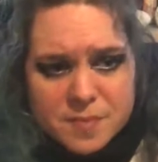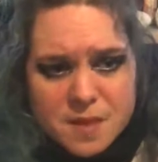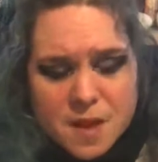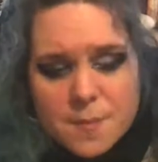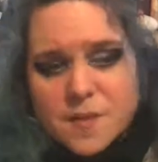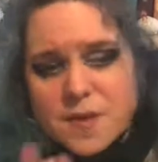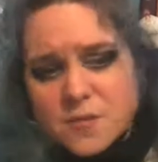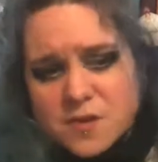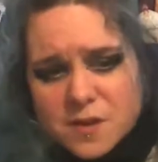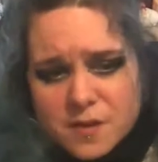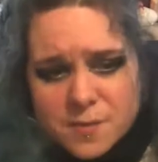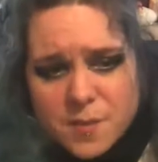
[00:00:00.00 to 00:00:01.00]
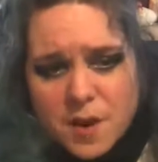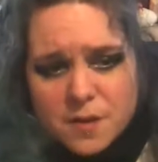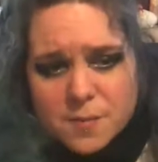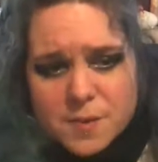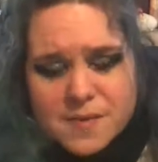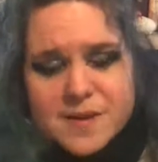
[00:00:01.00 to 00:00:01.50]
But there was another part
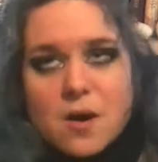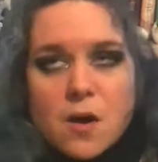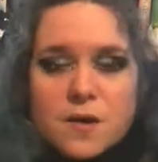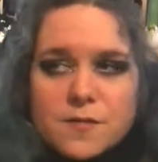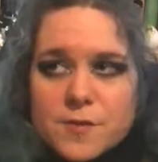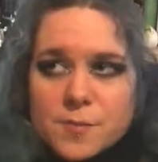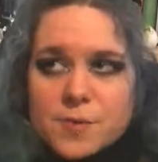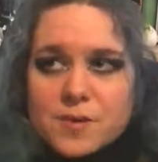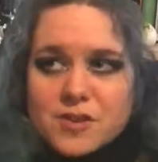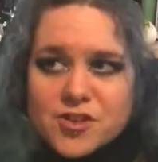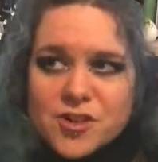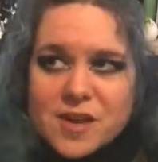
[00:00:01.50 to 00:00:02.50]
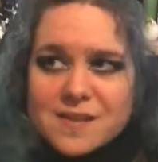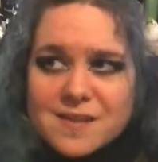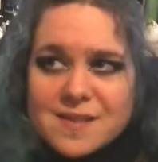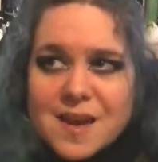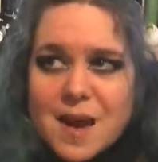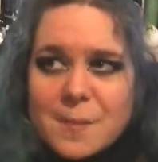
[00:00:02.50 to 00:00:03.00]
of me that kind of
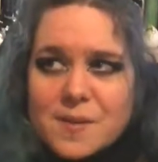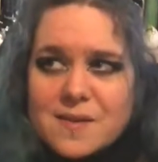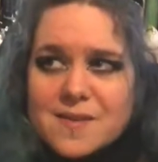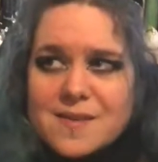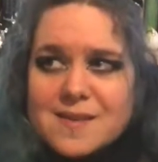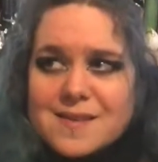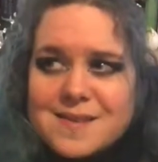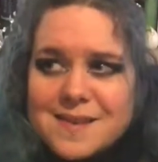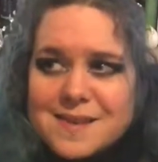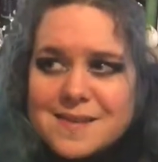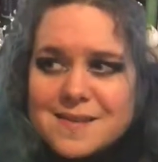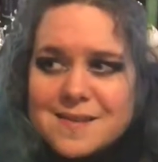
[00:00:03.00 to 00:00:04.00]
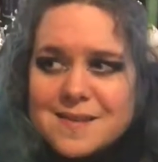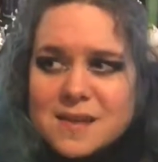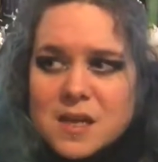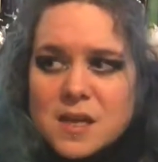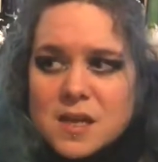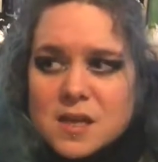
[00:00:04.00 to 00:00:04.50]
appreciated that because it did
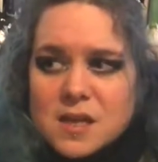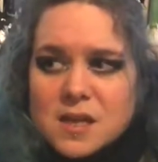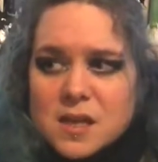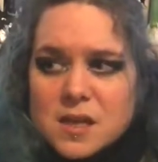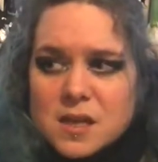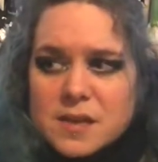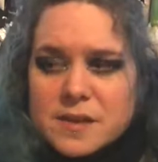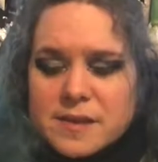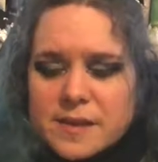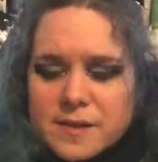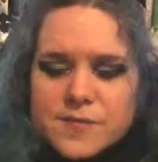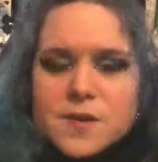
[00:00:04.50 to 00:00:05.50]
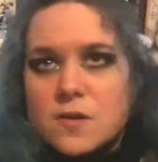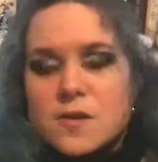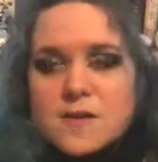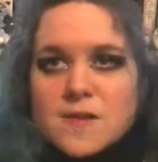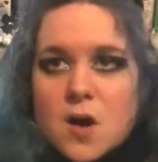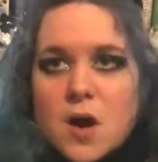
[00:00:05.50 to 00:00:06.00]
give a lot
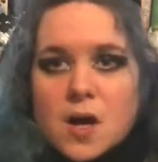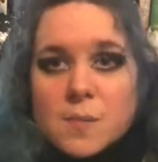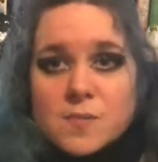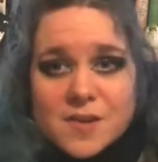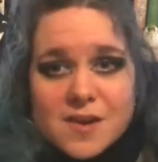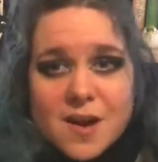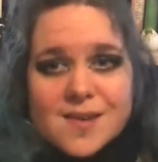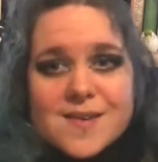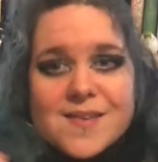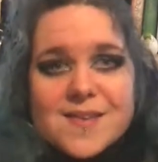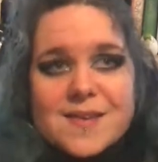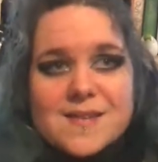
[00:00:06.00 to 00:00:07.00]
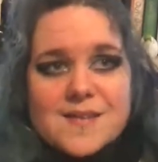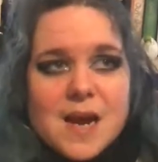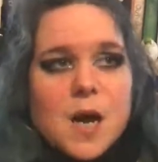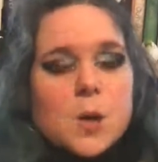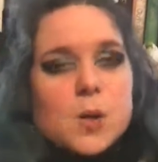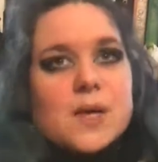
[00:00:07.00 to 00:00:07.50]
of time to kind of sit
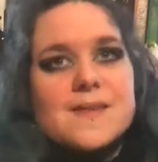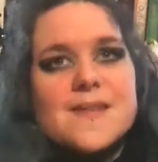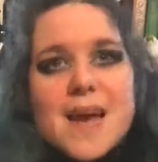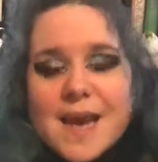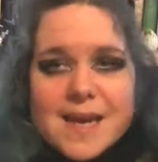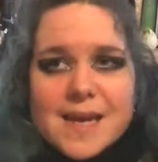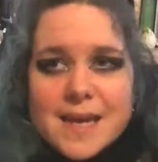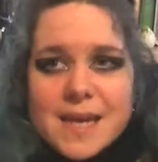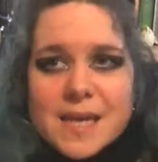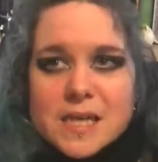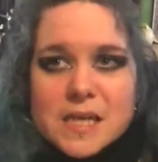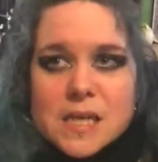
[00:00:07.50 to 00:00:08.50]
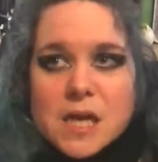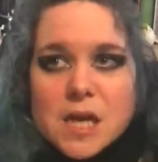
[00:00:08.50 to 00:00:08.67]
down and take in